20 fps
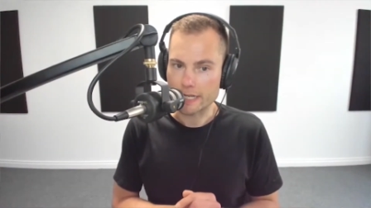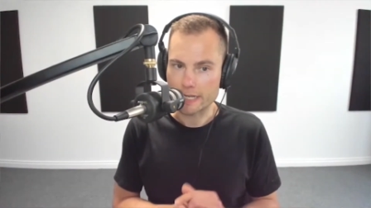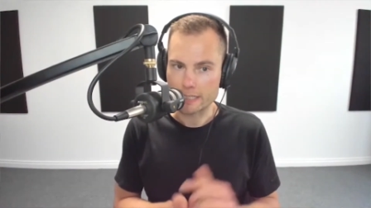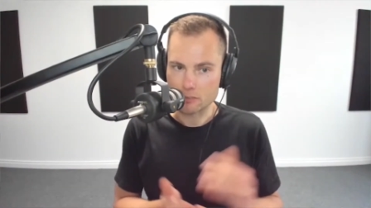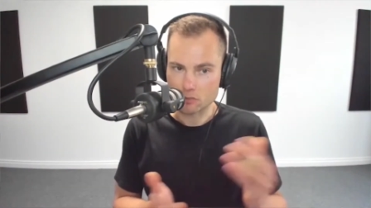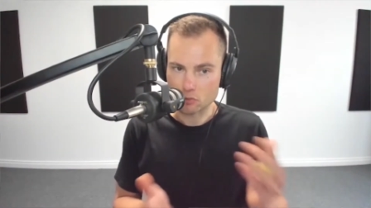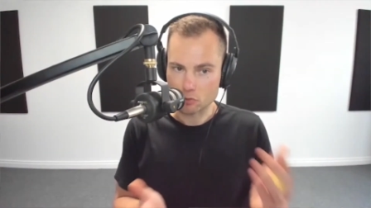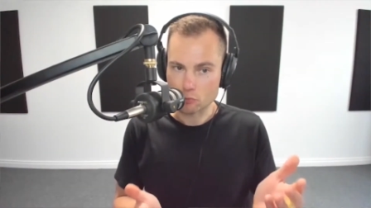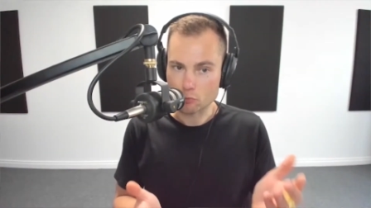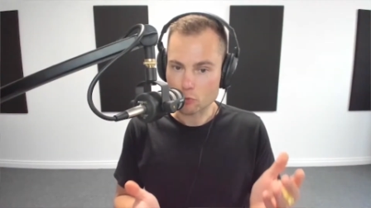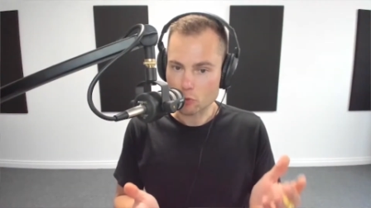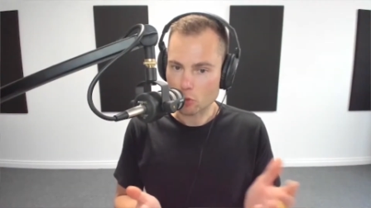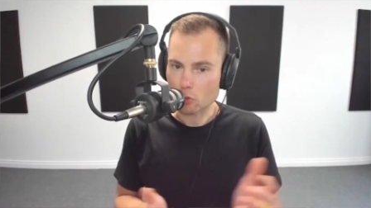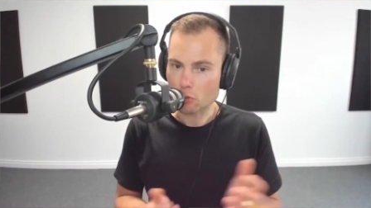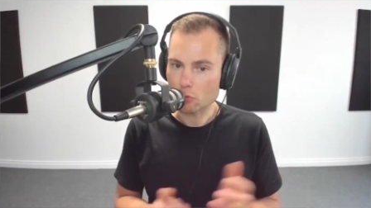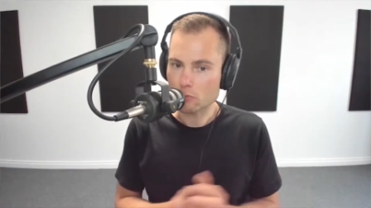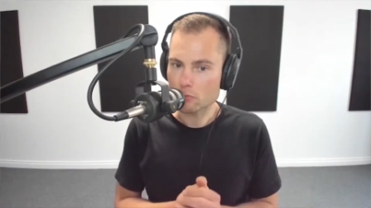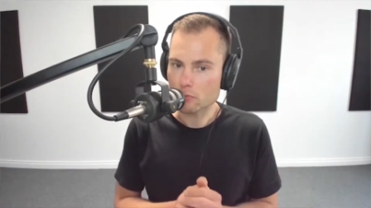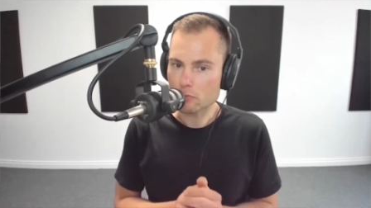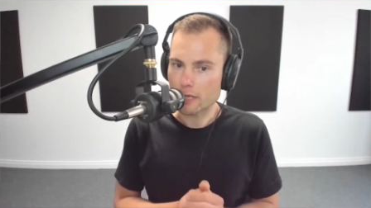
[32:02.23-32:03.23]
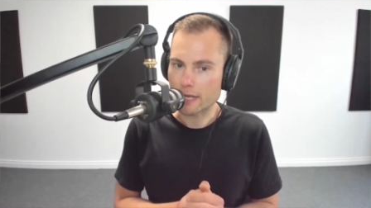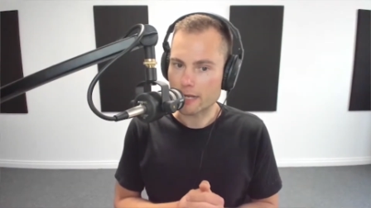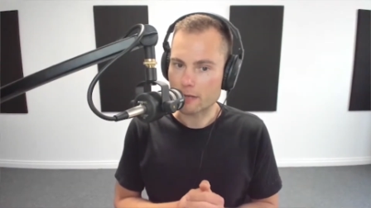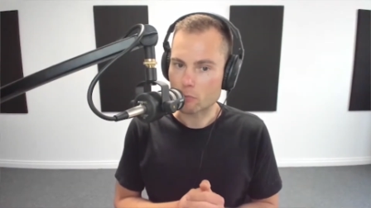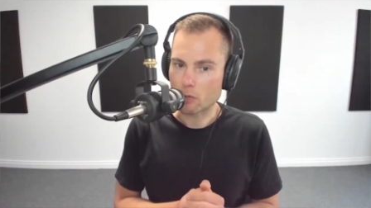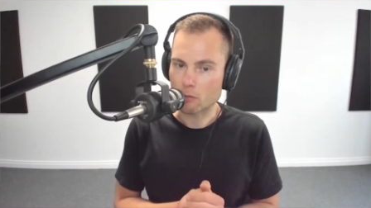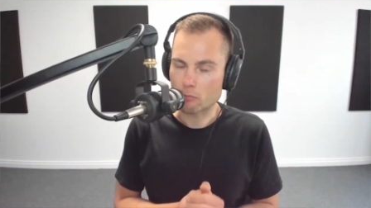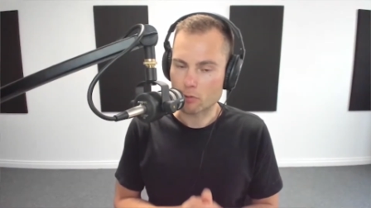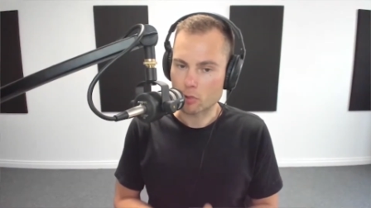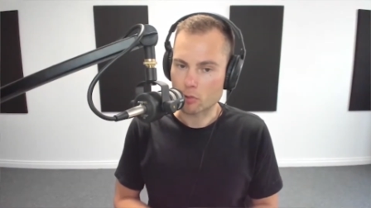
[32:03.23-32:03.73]
a Zoom call
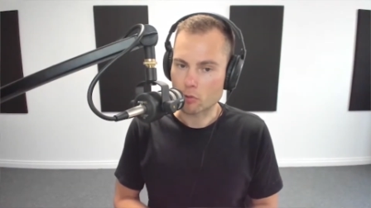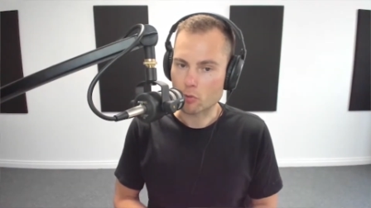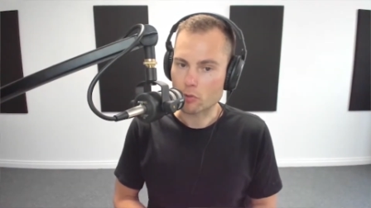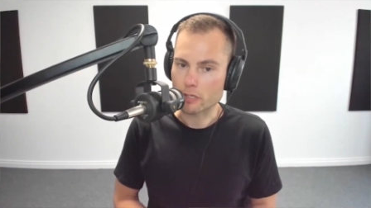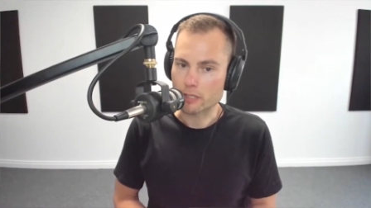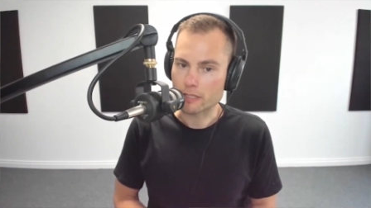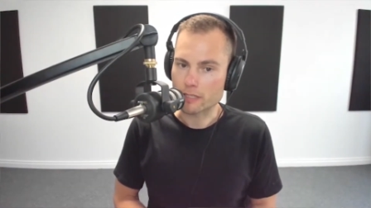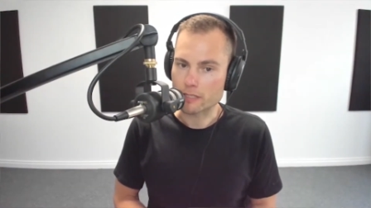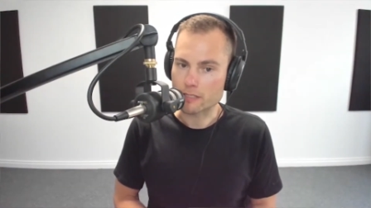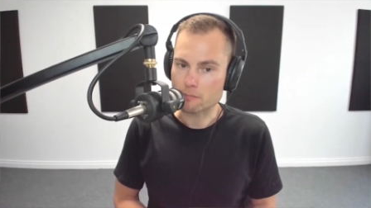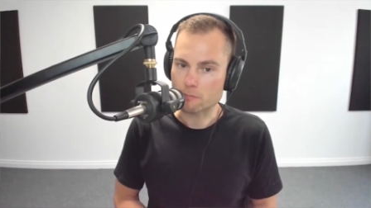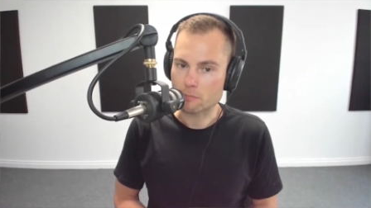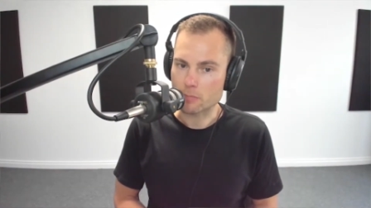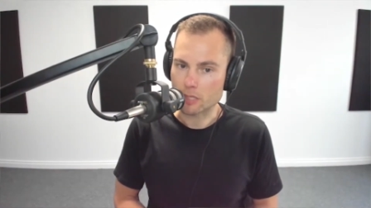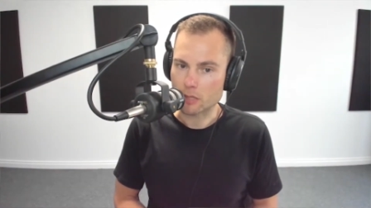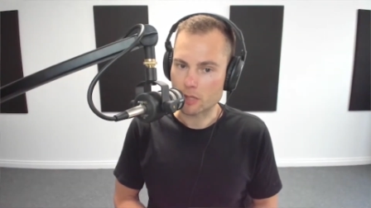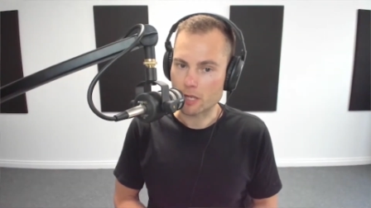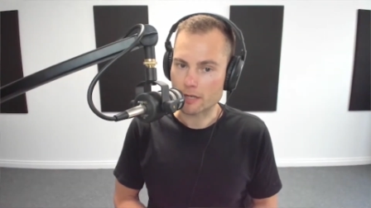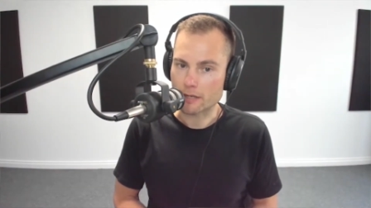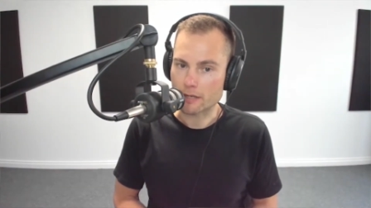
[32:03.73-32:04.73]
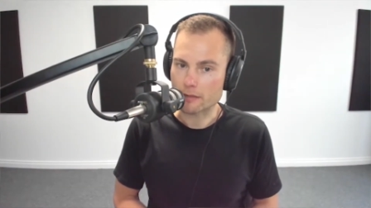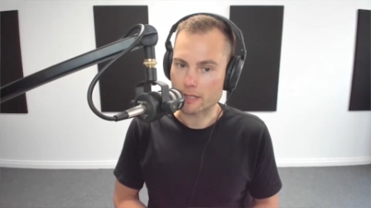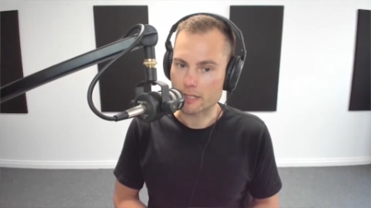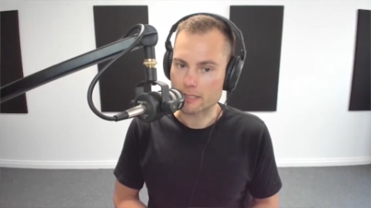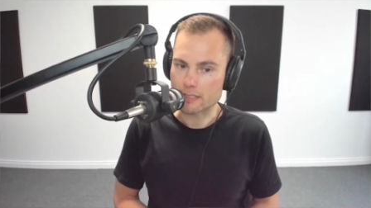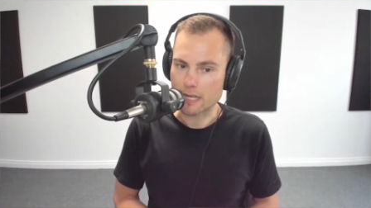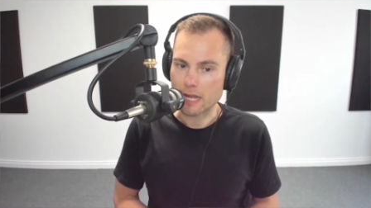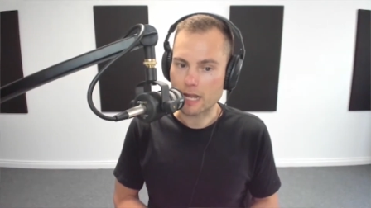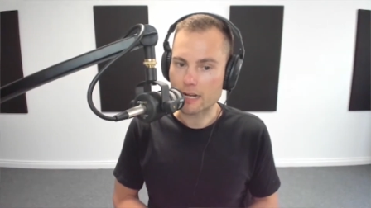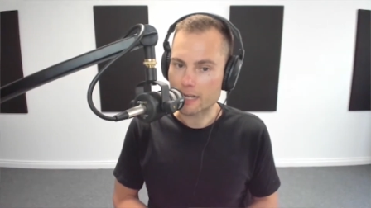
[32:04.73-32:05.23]
and we're recording this, but like
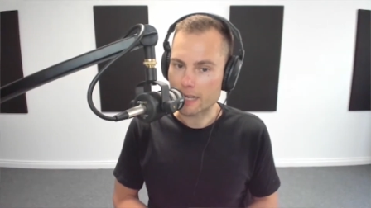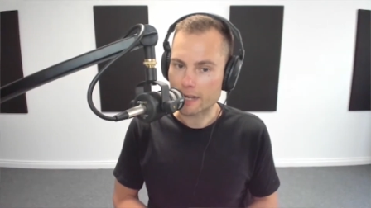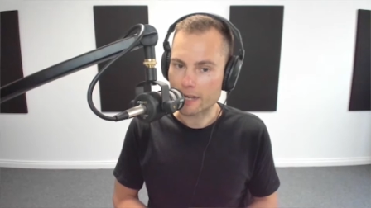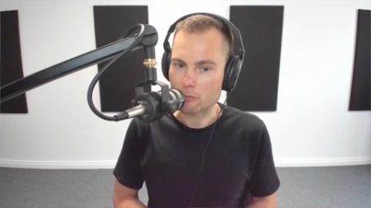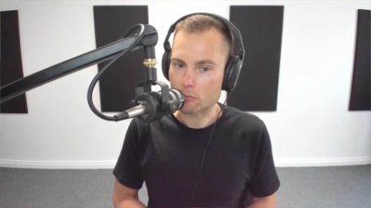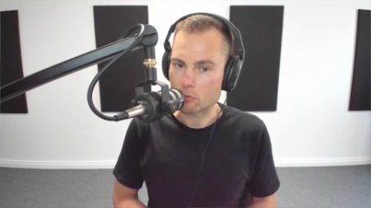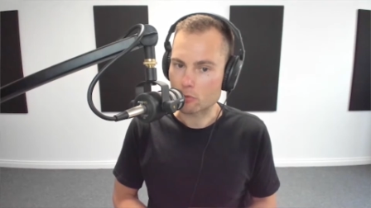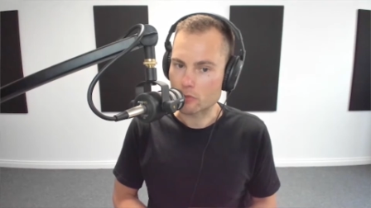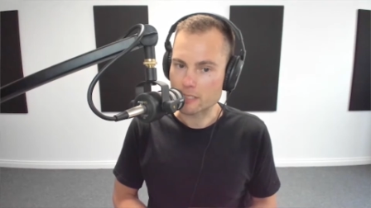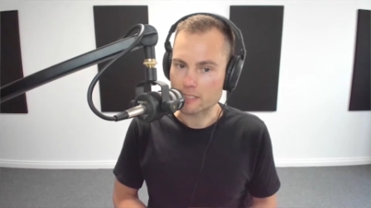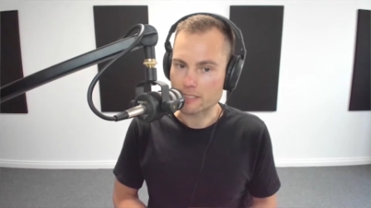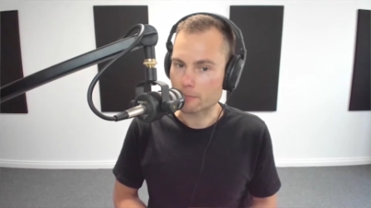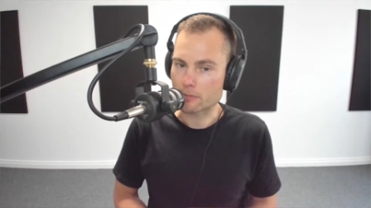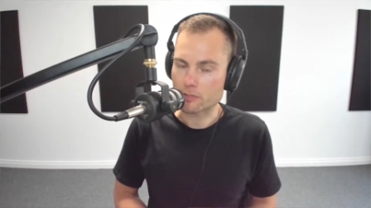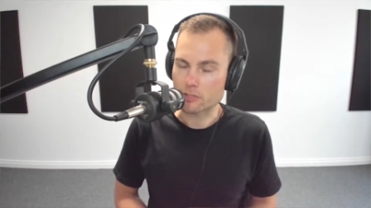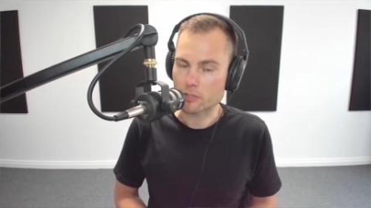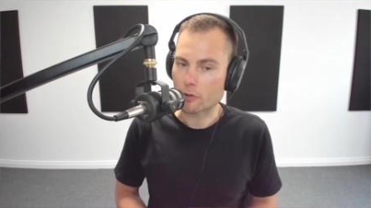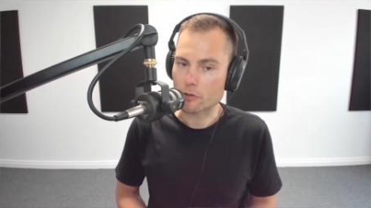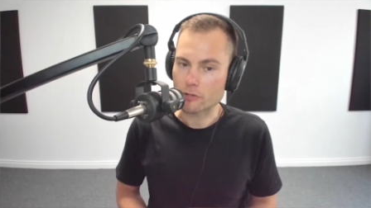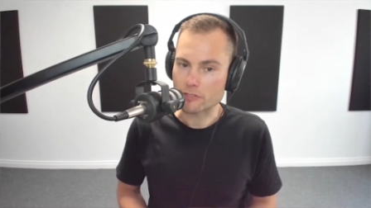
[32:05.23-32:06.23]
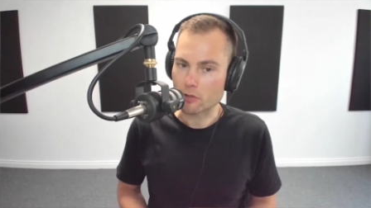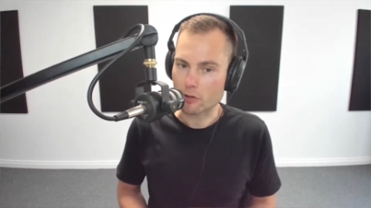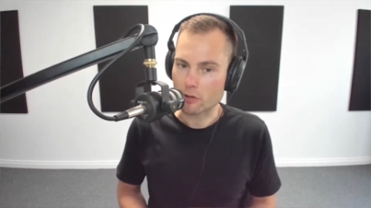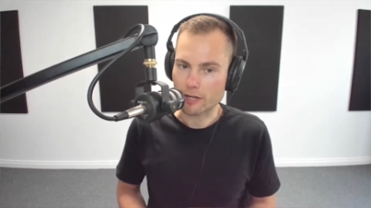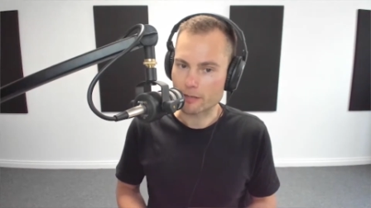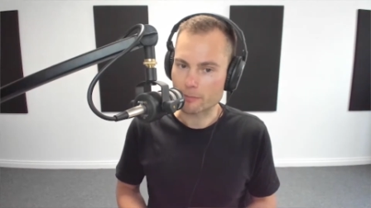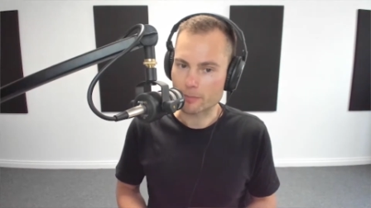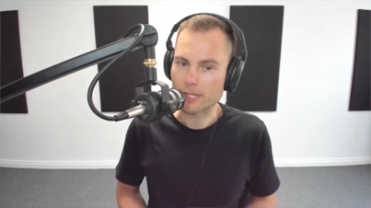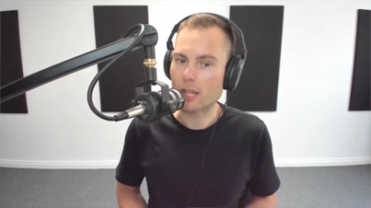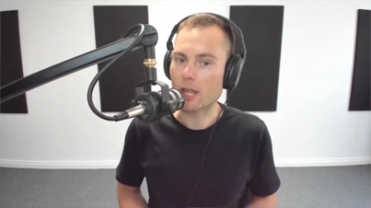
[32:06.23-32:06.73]
it's undoubtable this episode is not
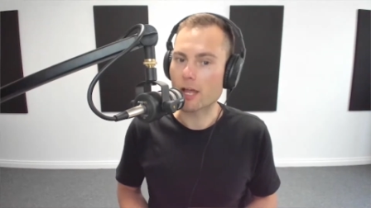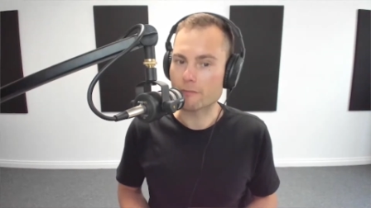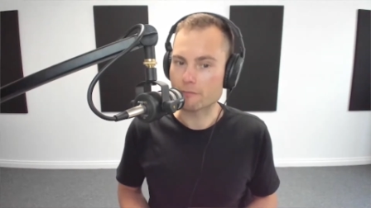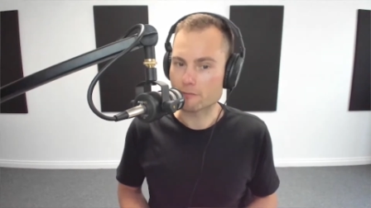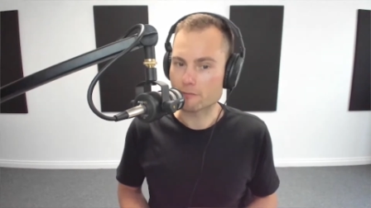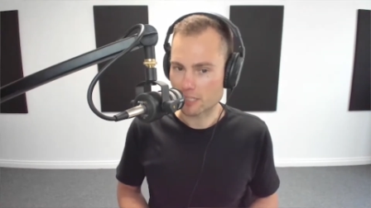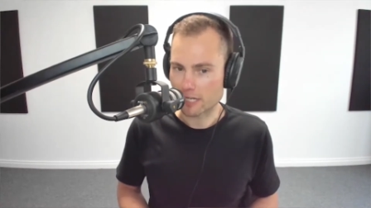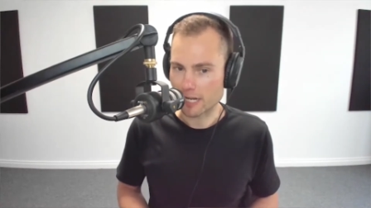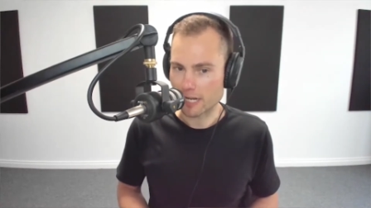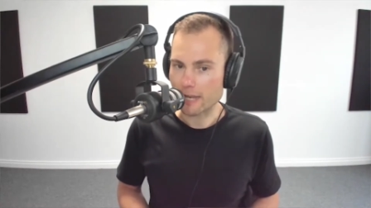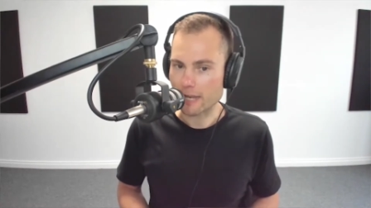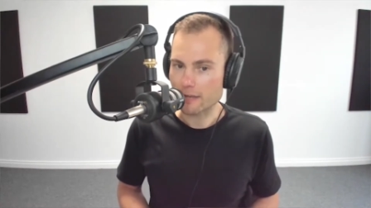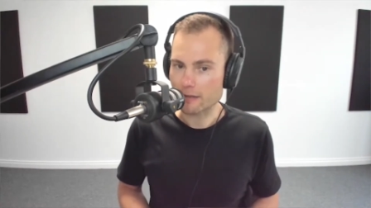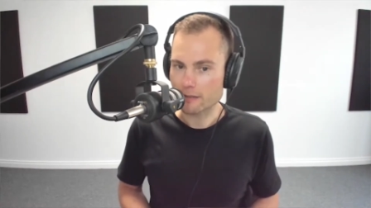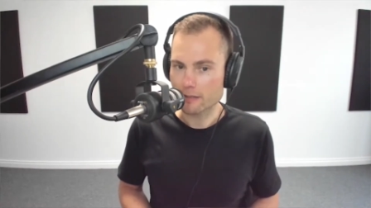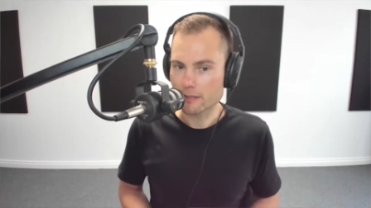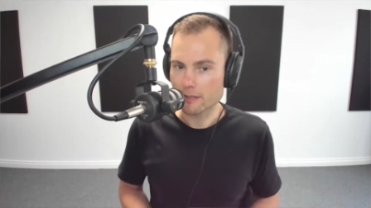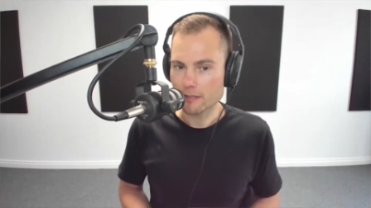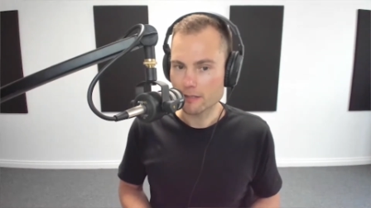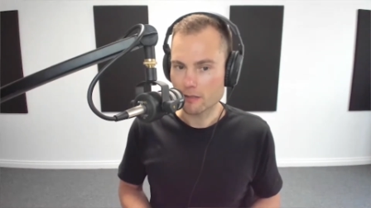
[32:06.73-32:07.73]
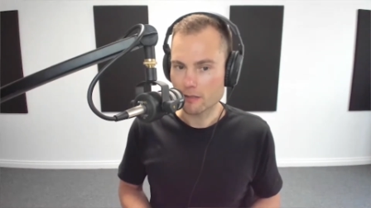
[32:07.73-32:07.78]
going to be live today. Yes.